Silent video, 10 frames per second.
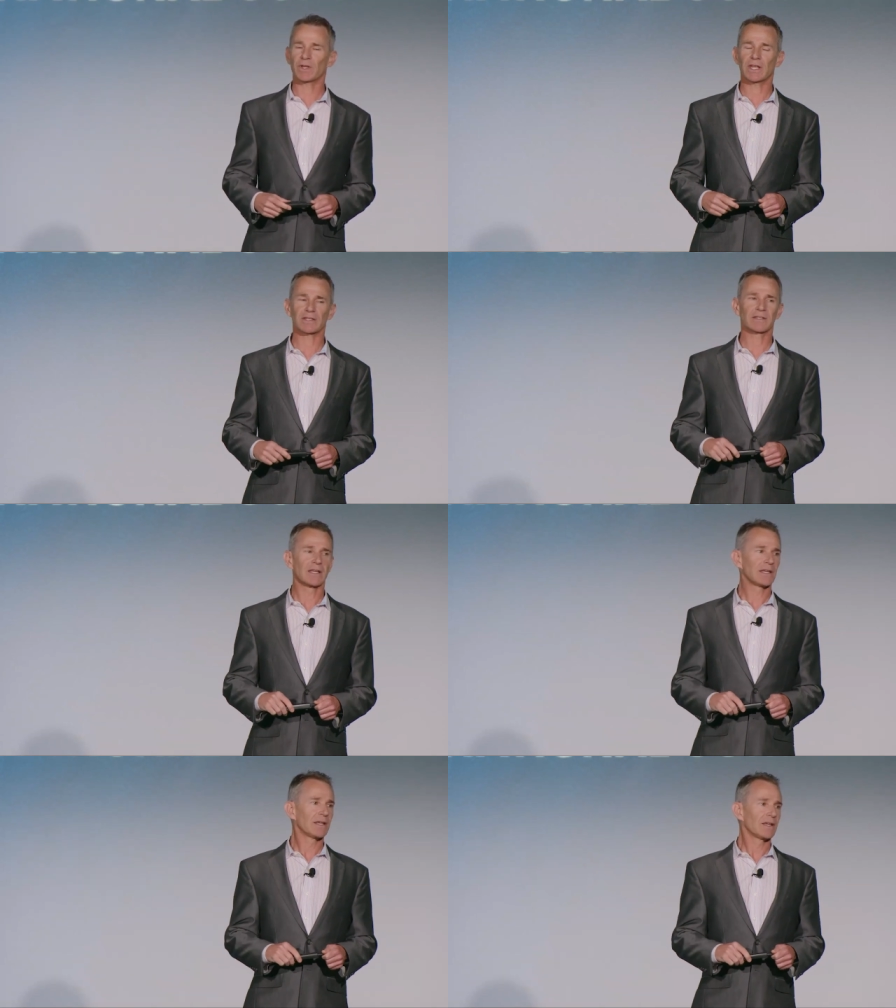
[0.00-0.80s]
and
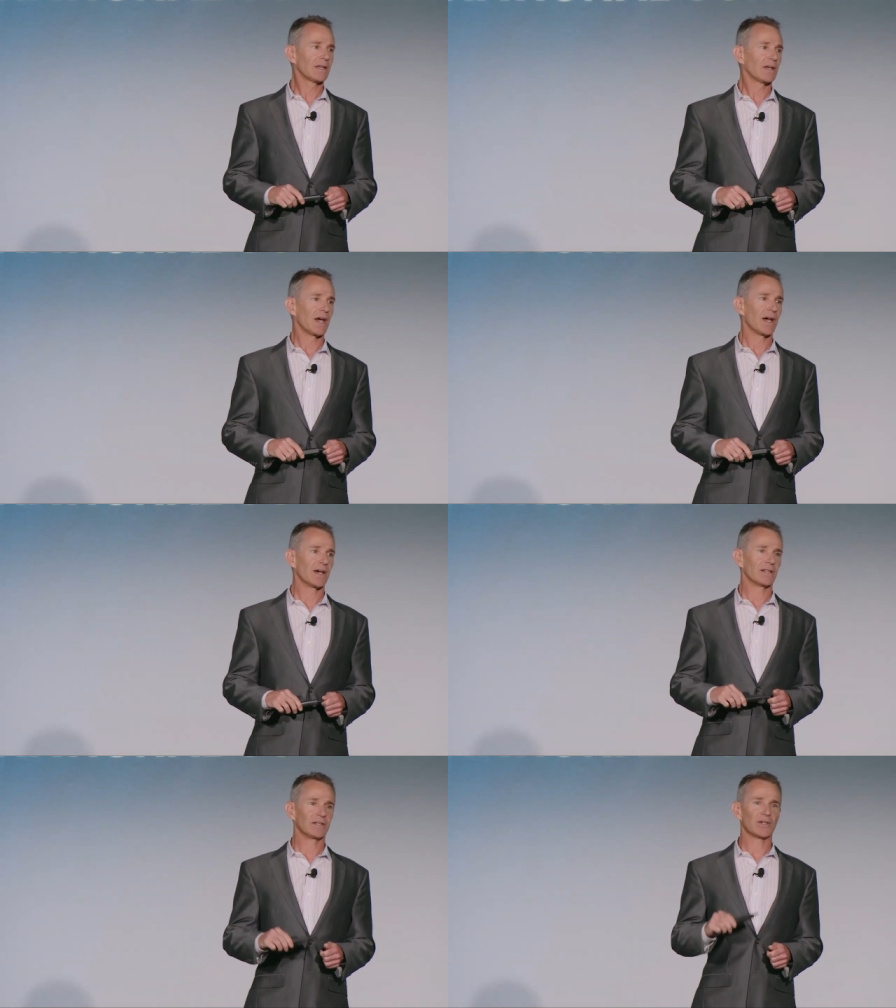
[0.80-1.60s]

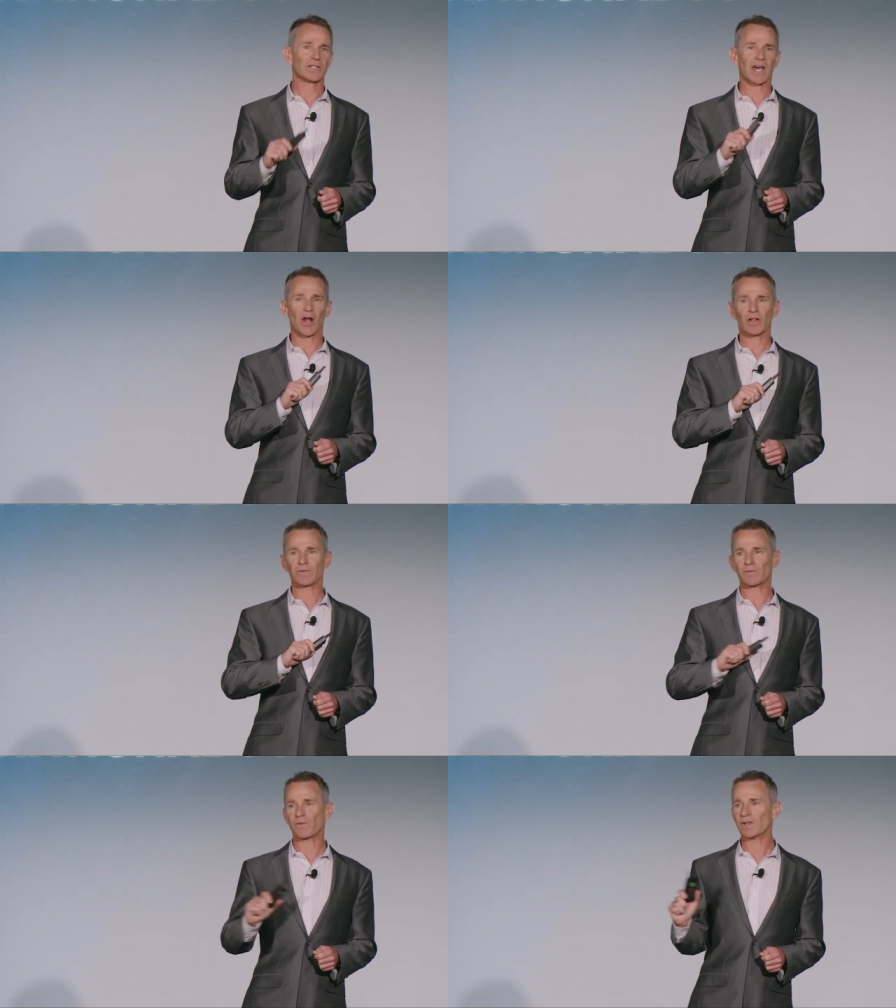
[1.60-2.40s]
it looked at all of
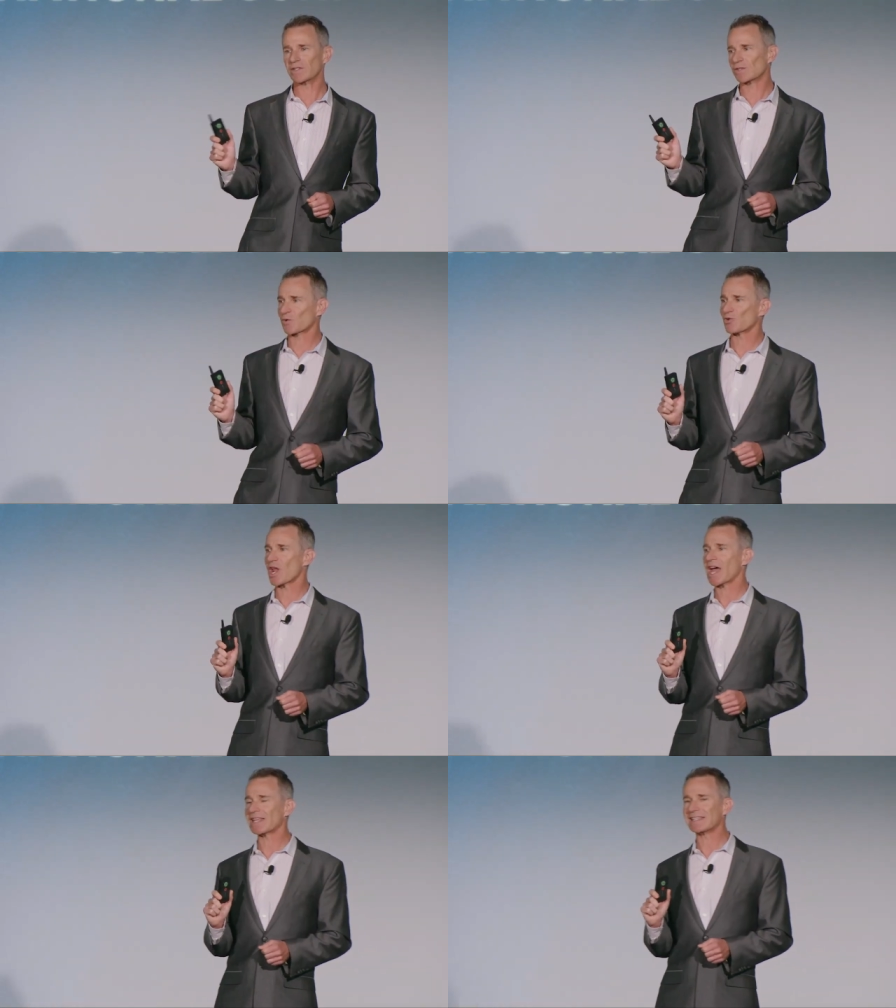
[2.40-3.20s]
the funds that scored
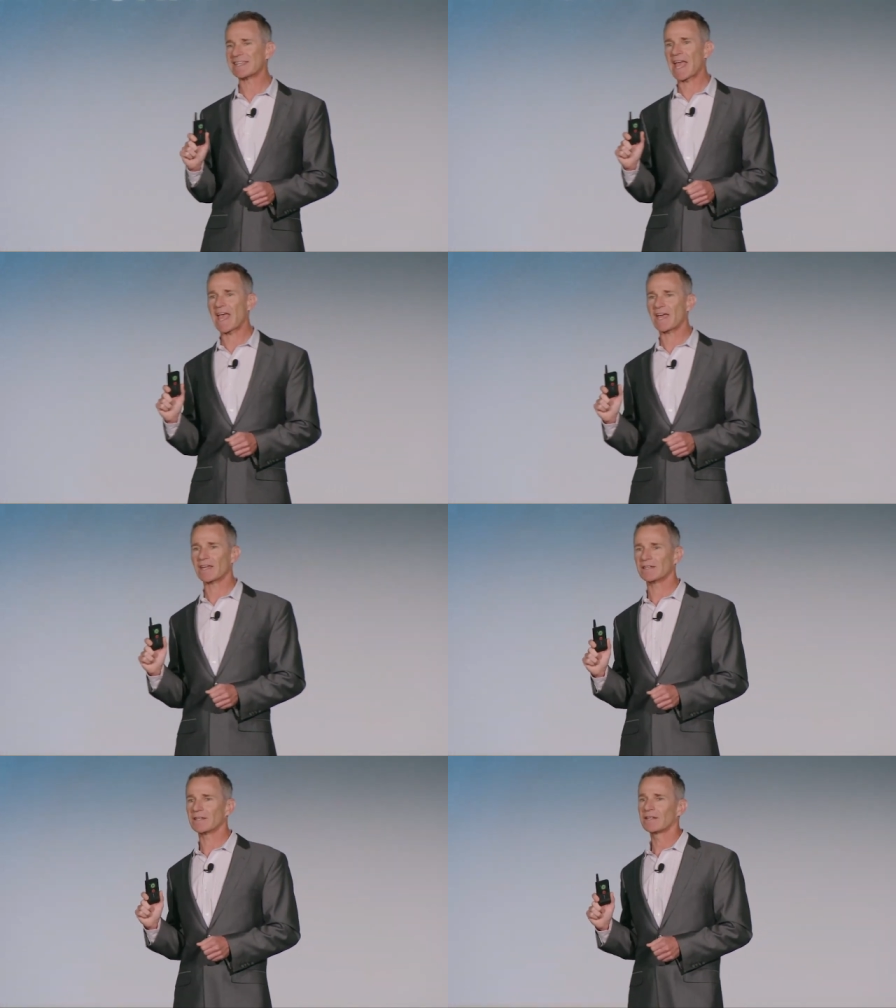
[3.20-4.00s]
9 and
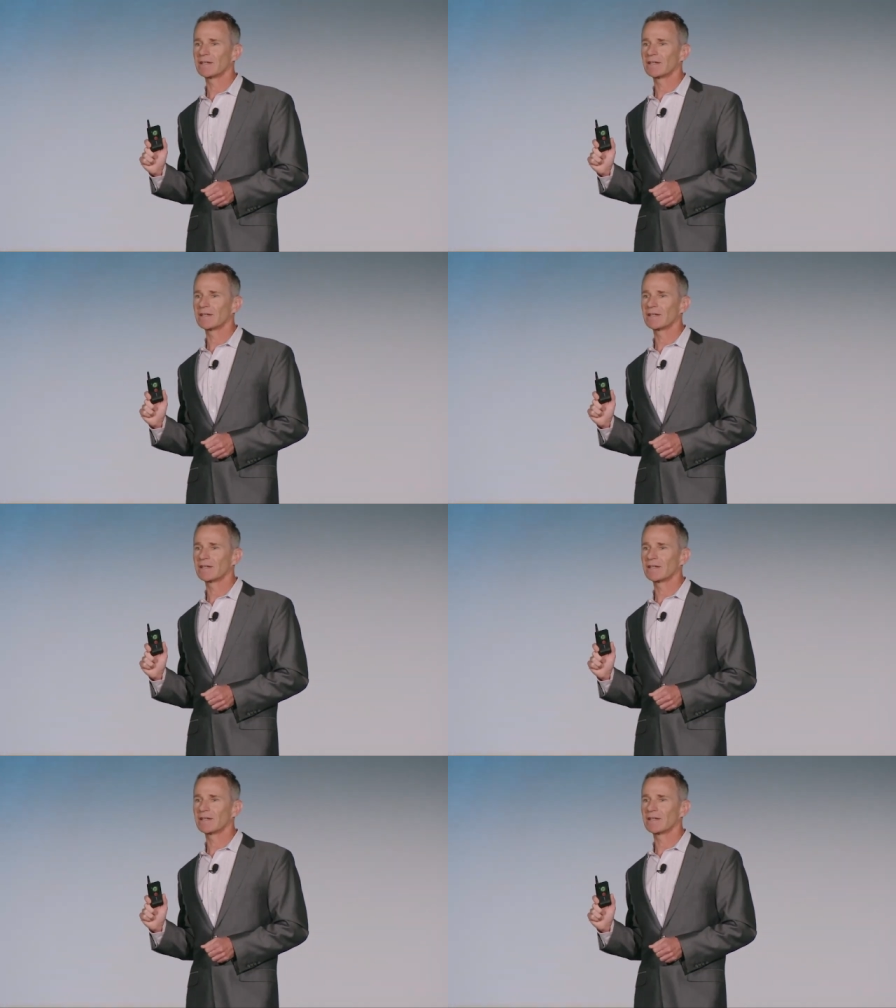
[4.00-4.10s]
10.